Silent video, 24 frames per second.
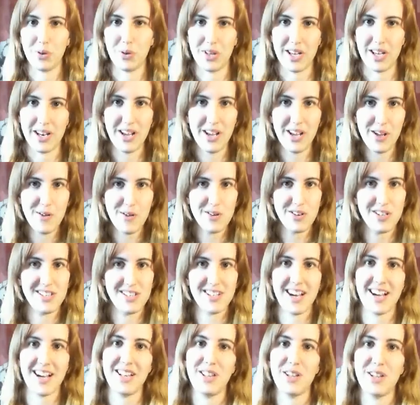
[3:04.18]
that
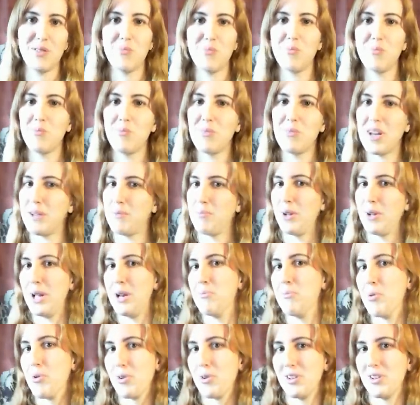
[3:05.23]
designed them had played
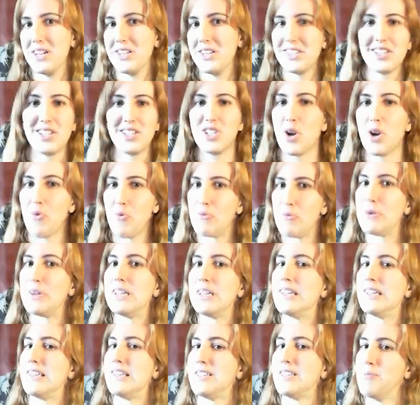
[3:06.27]
borderlands because they're
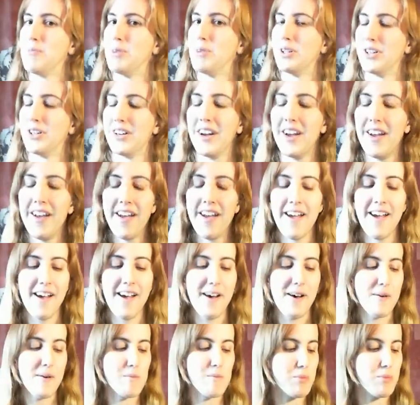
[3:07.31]
really similar
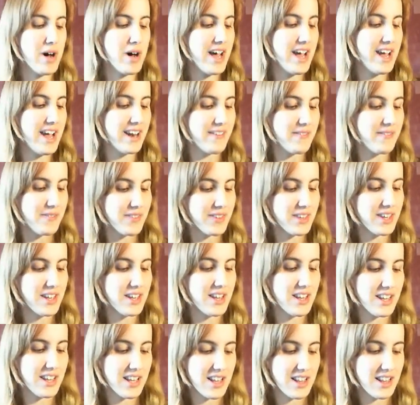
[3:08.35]
but
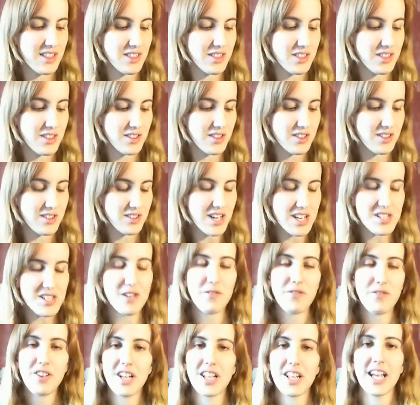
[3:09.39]
doesn't
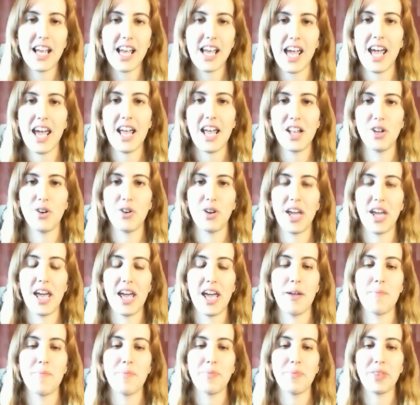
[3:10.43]
feel like a Halo
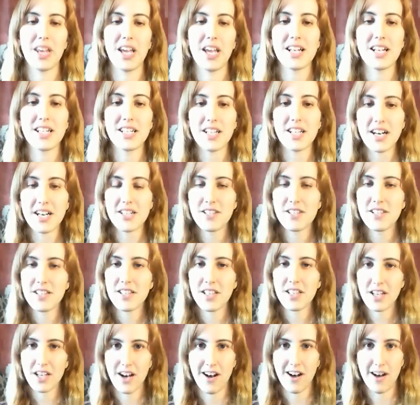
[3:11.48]
game. It does in
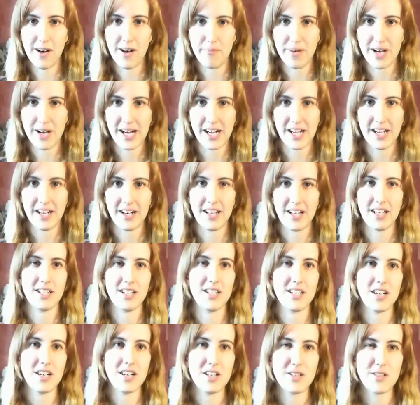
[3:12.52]
the combat. It
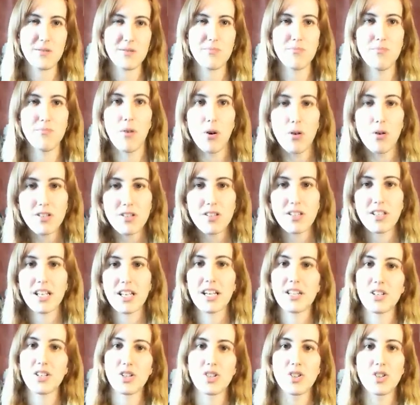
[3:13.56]
does mostly
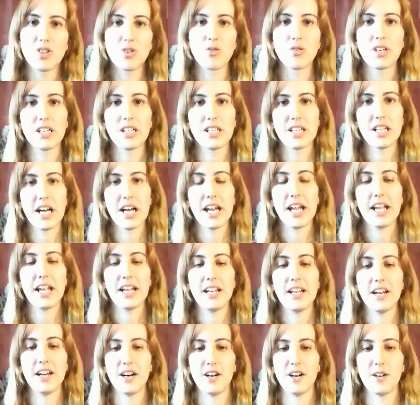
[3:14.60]
in the
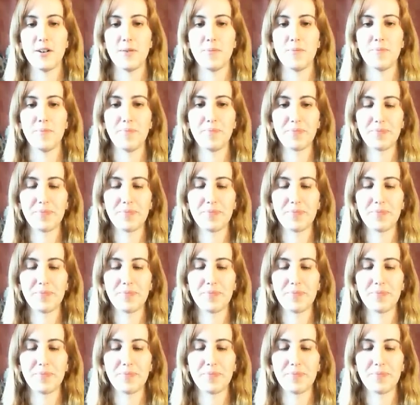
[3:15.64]
storyline. Um,